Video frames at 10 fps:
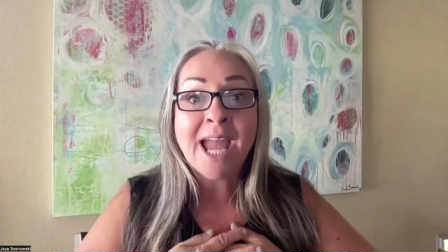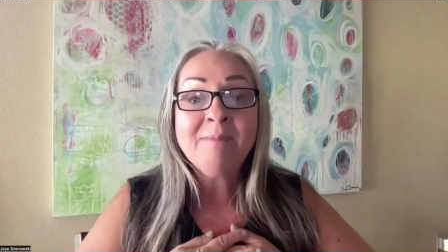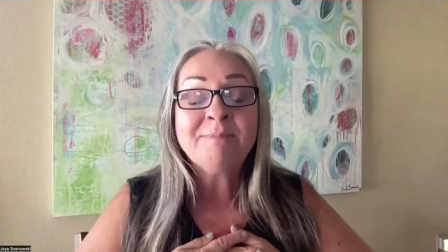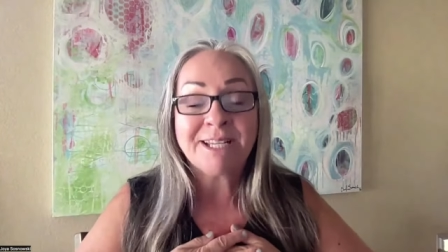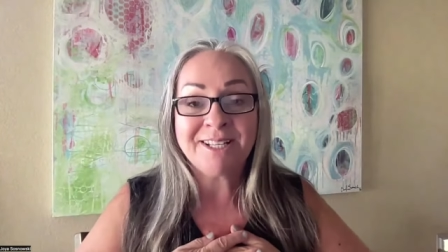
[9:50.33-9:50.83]

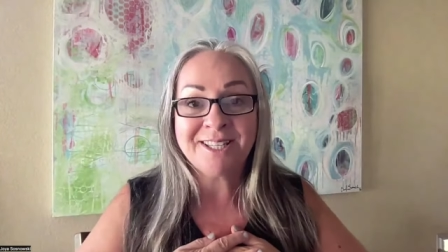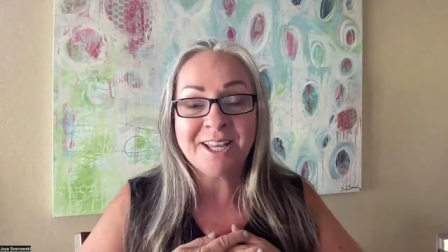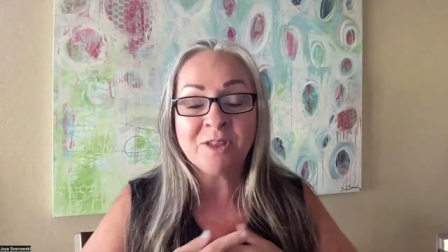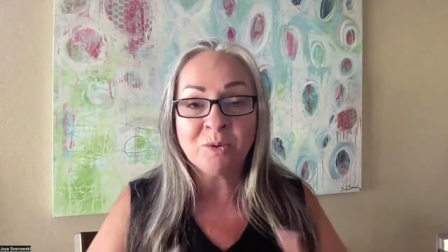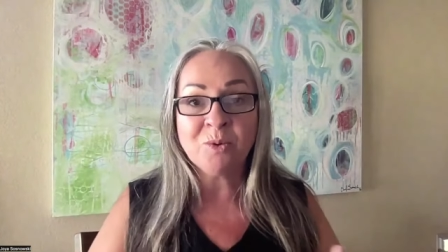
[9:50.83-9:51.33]
amness
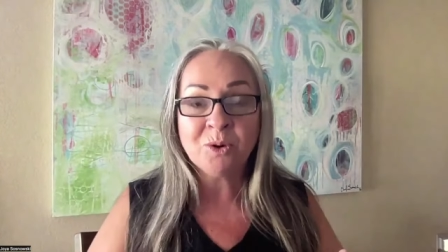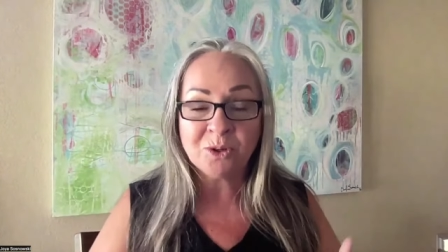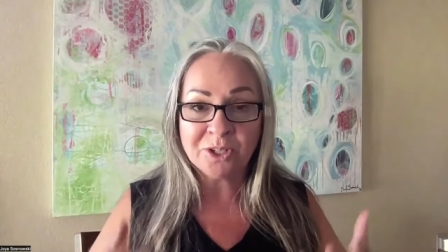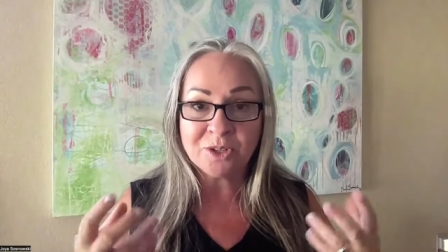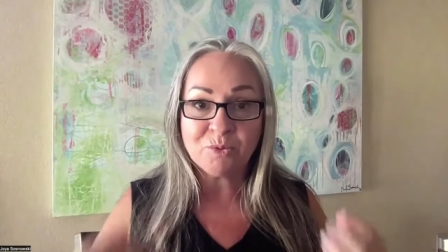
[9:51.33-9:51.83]
in the
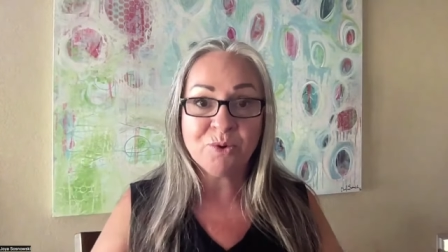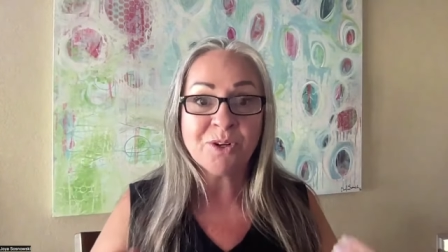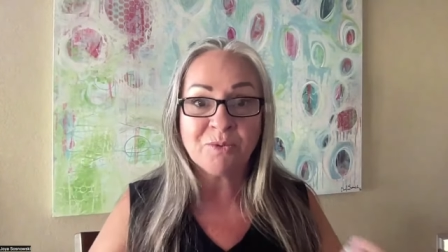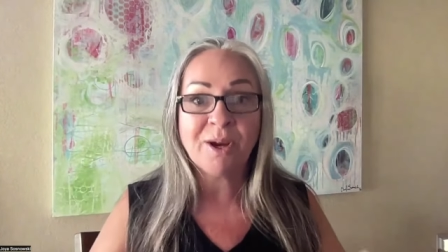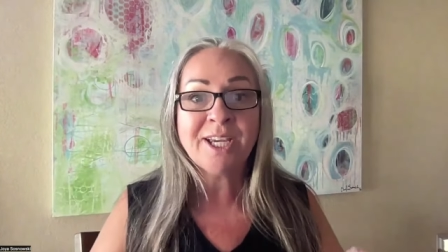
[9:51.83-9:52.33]
world is
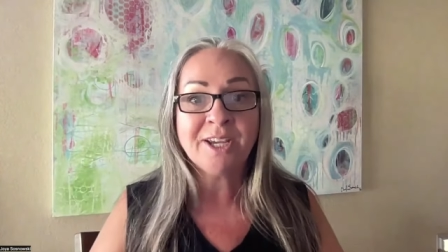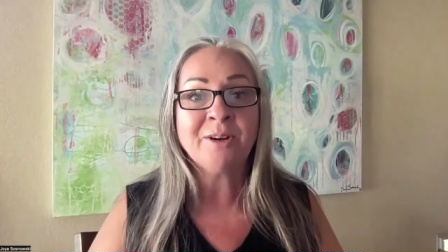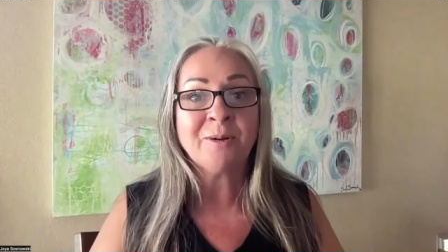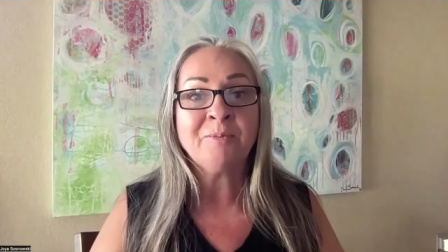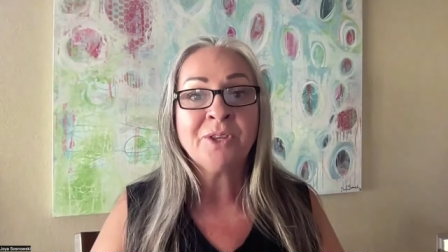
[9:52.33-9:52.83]
rooted right
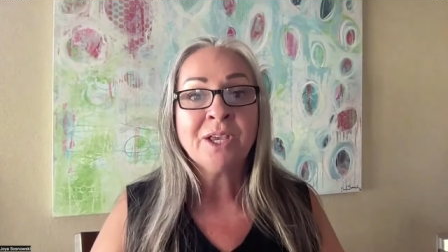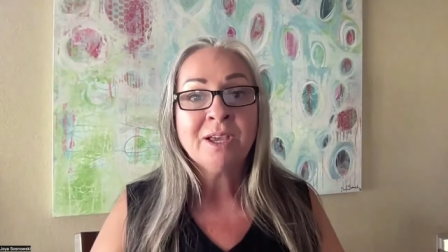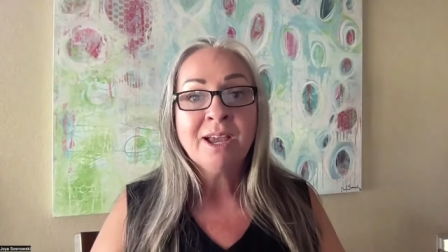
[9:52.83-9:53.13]
here.